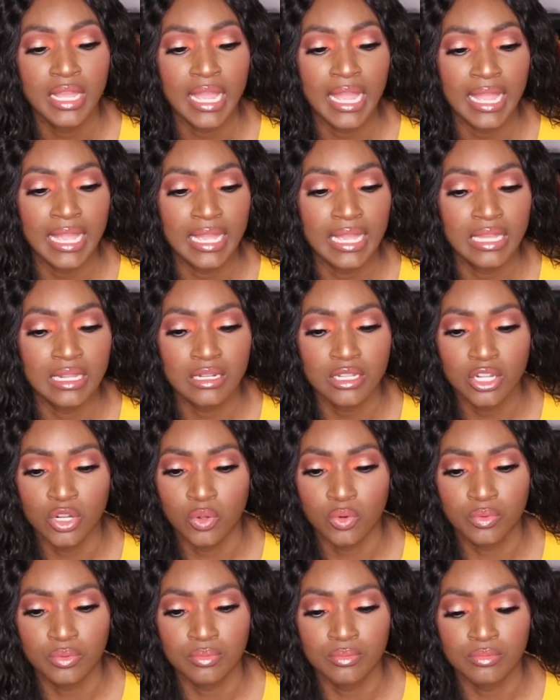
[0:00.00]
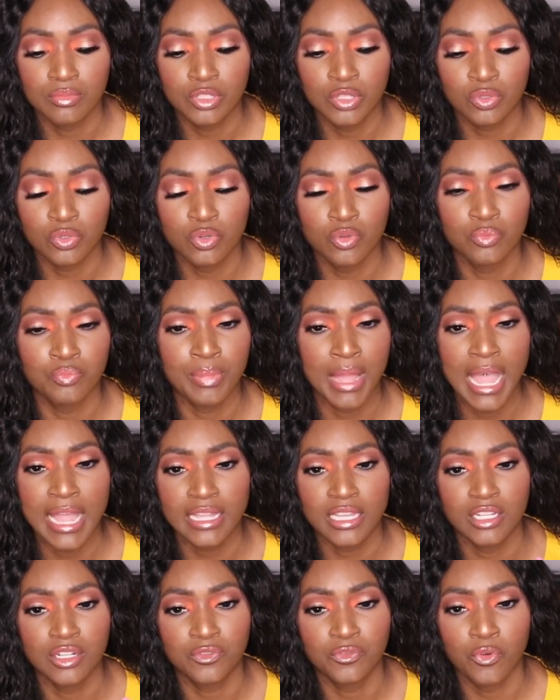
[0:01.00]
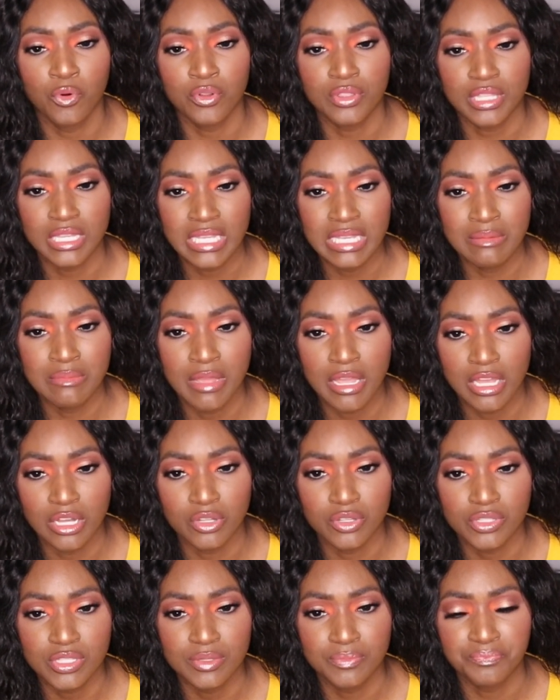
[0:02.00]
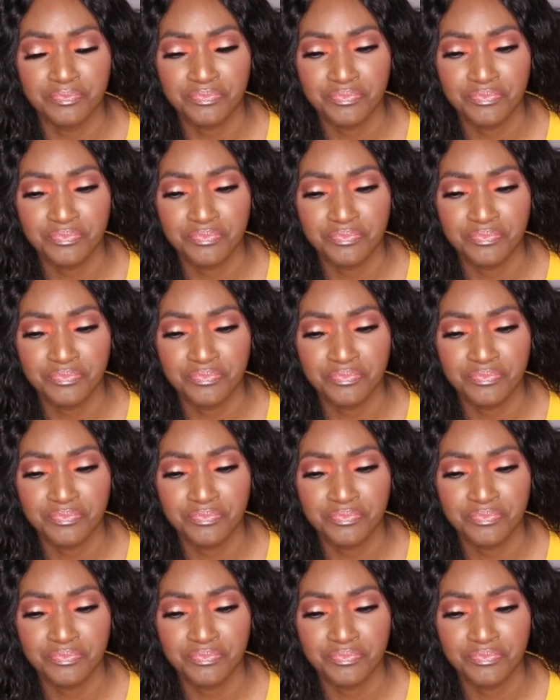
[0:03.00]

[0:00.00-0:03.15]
And, you know, through back and forth emails,